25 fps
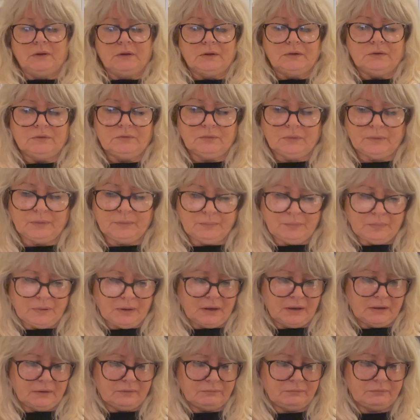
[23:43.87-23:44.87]
So
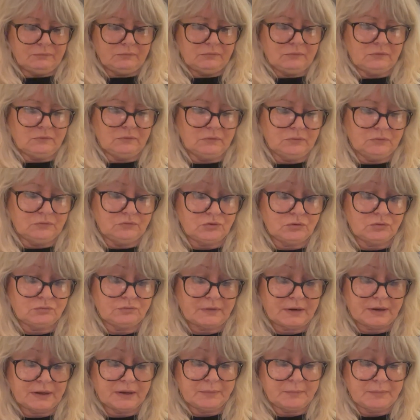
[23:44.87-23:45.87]
I do
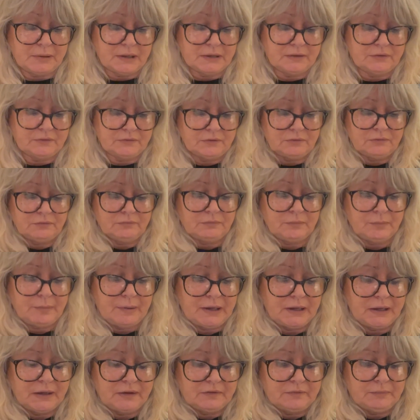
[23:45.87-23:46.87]
recommend
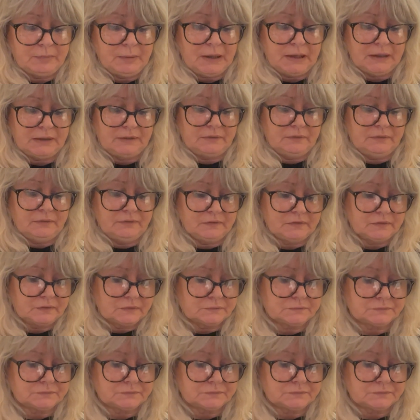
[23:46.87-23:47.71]
Rebecca's patterns.